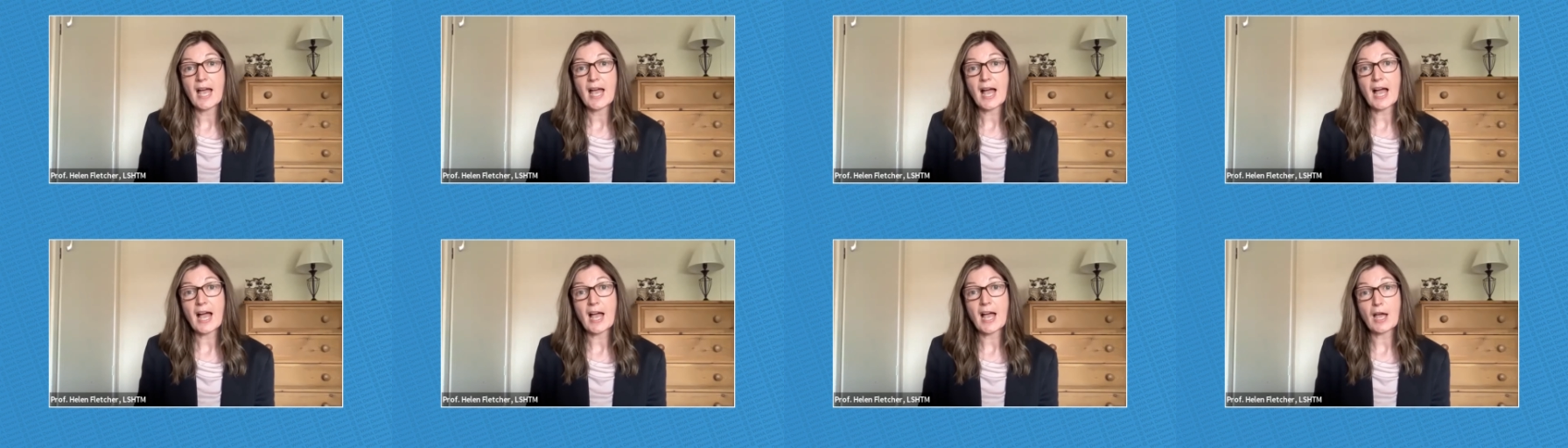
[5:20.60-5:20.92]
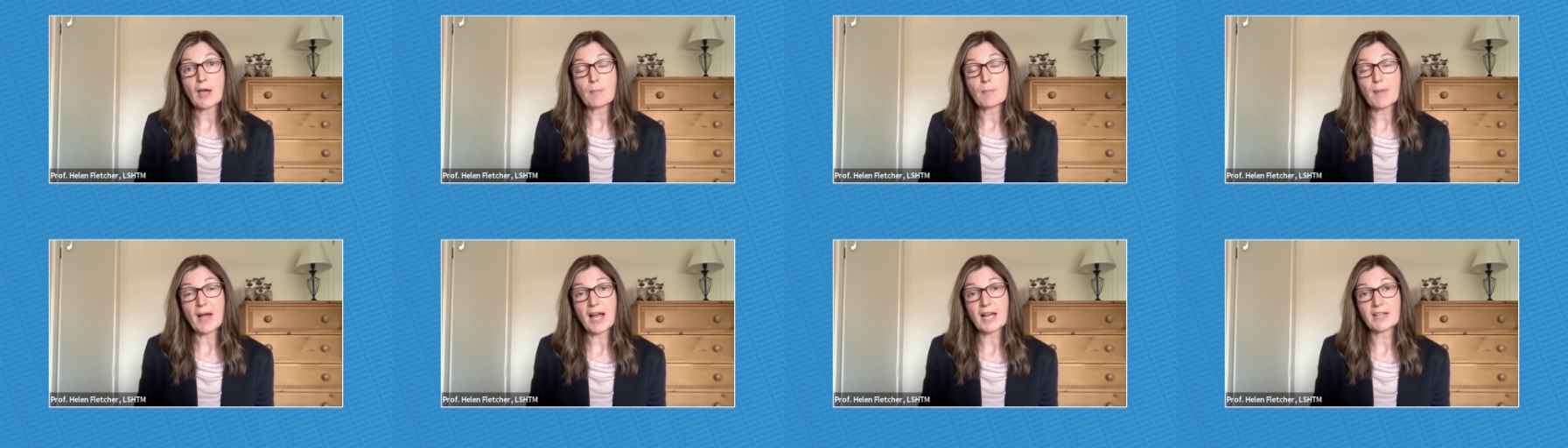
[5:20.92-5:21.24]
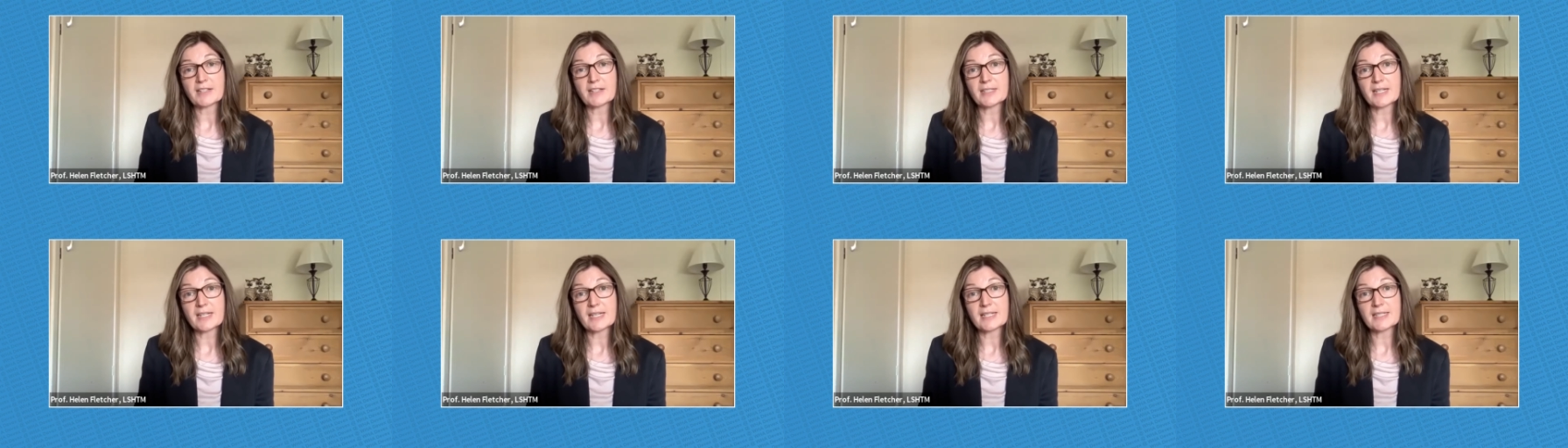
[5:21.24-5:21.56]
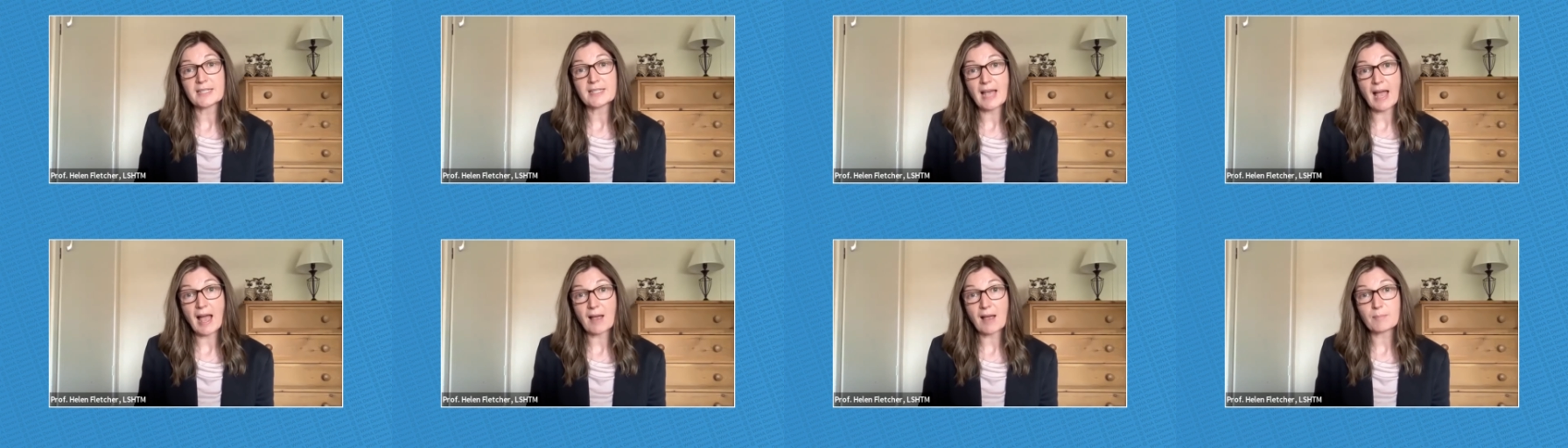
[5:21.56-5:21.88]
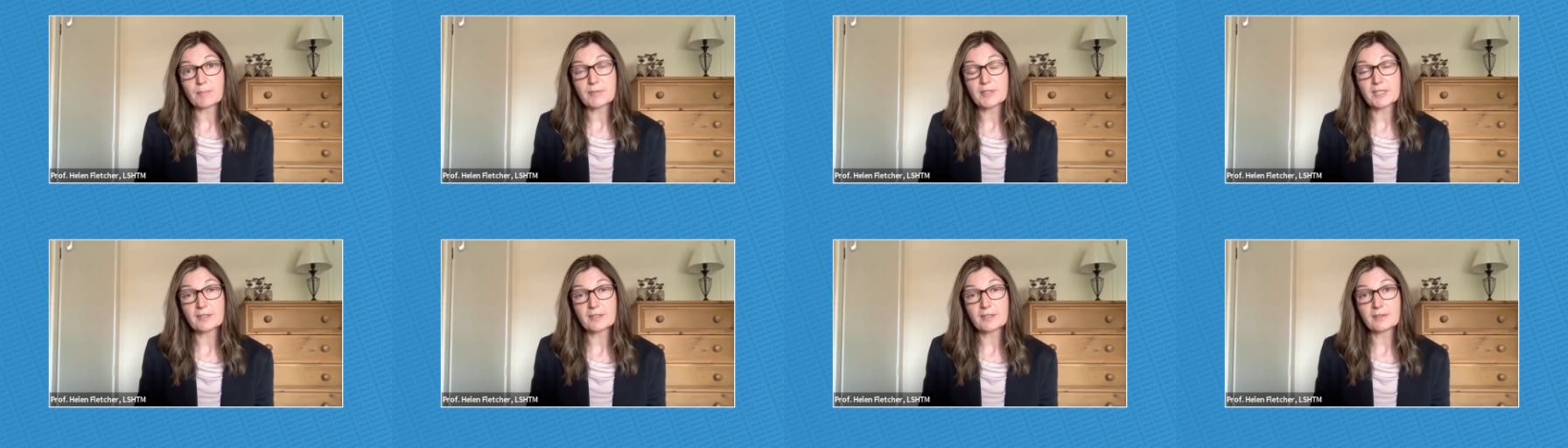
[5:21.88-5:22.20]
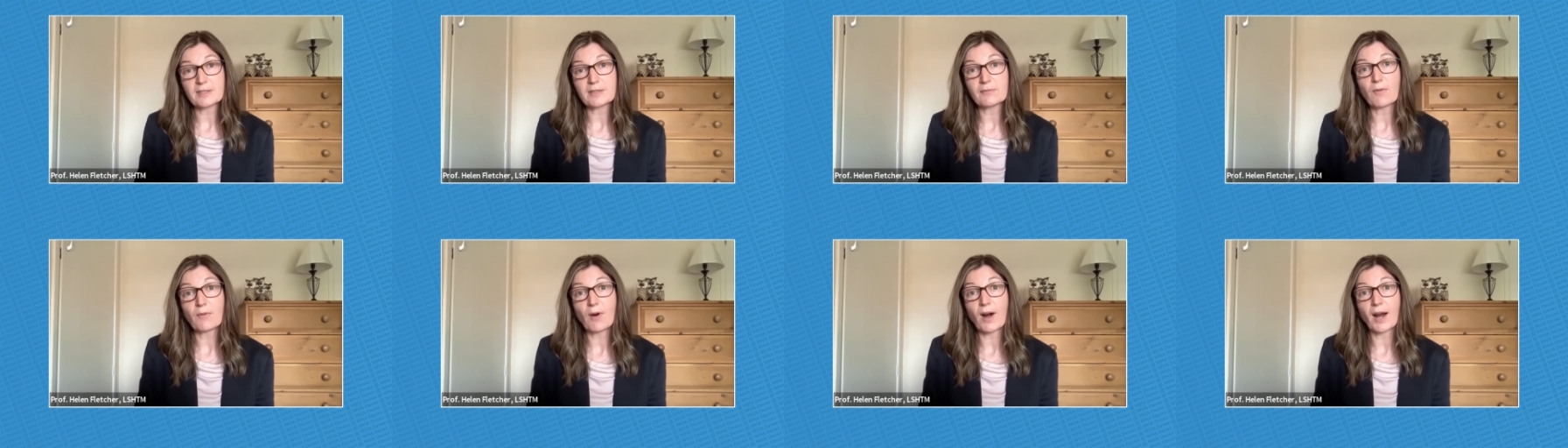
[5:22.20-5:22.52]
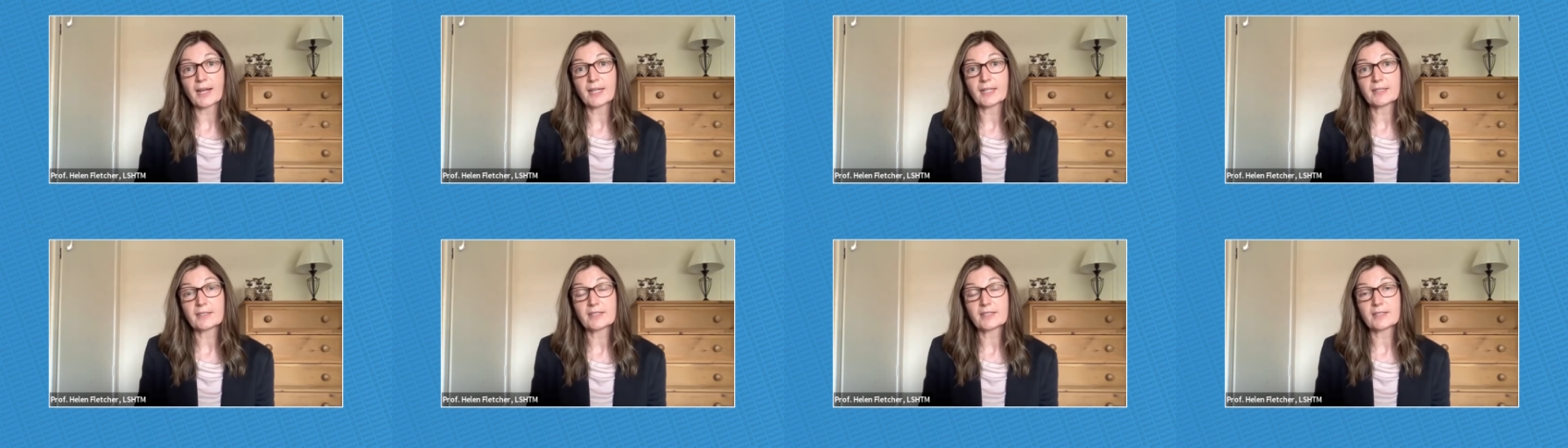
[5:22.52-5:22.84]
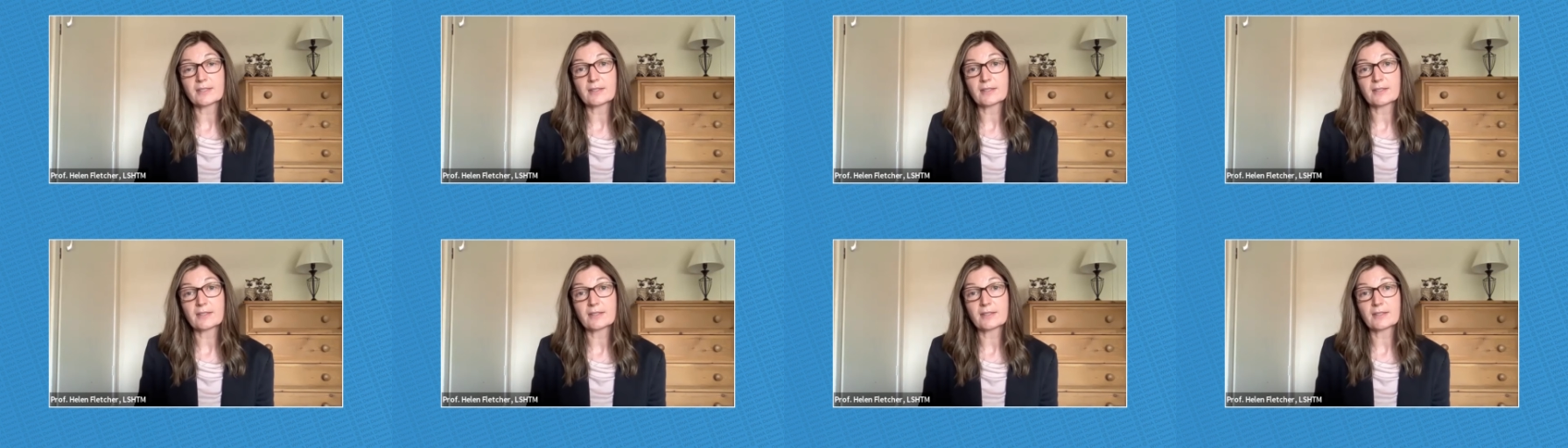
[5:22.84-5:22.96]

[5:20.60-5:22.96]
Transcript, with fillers: Um, and it's absolutely right